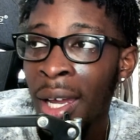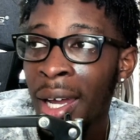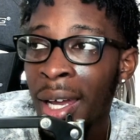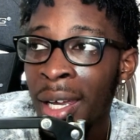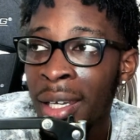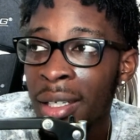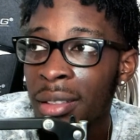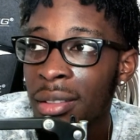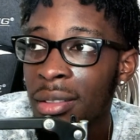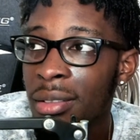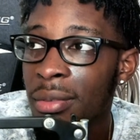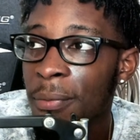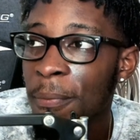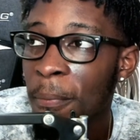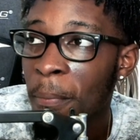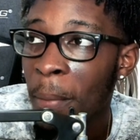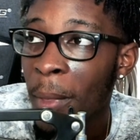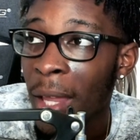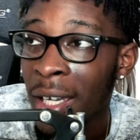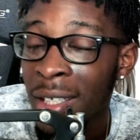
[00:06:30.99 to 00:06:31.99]
And
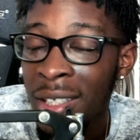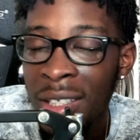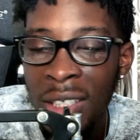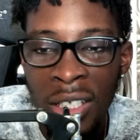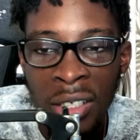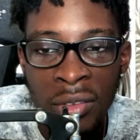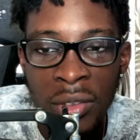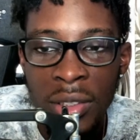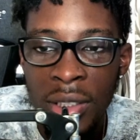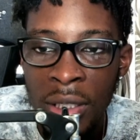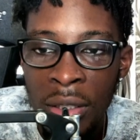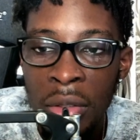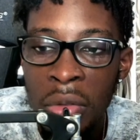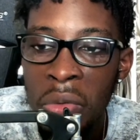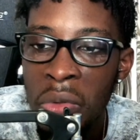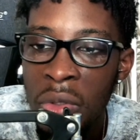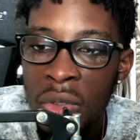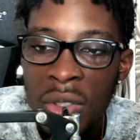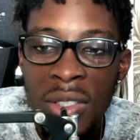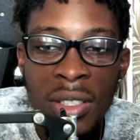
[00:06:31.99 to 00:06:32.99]
I can guarantee
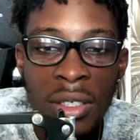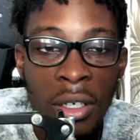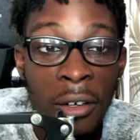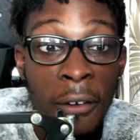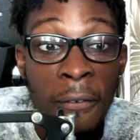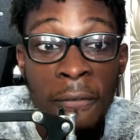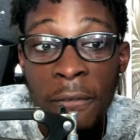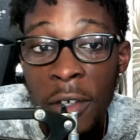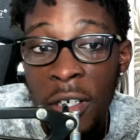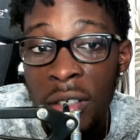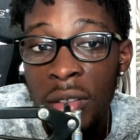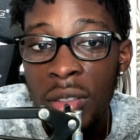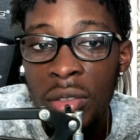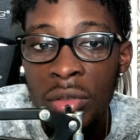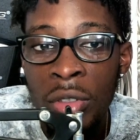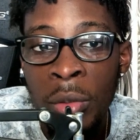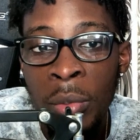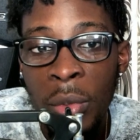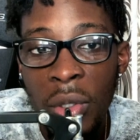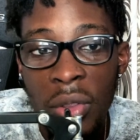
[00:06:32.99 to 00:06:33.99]
you, these are very
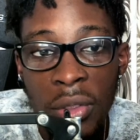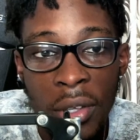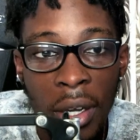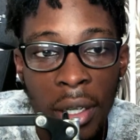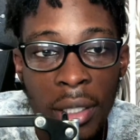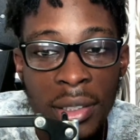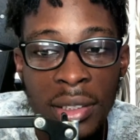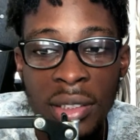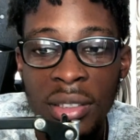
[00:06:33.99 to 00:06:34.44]
normal thoughts.